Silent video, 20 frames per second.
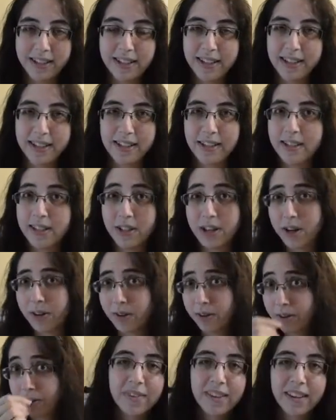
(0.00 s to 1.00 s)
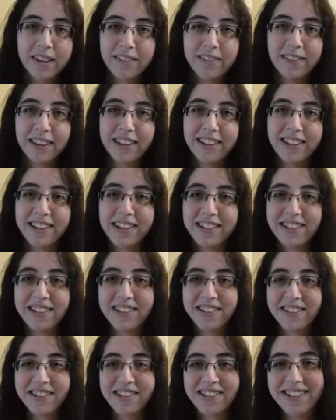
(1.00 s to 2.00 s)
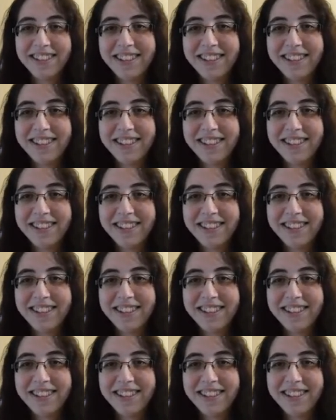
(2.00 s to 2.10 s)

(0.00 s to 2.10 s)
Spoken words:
things in general, if that answers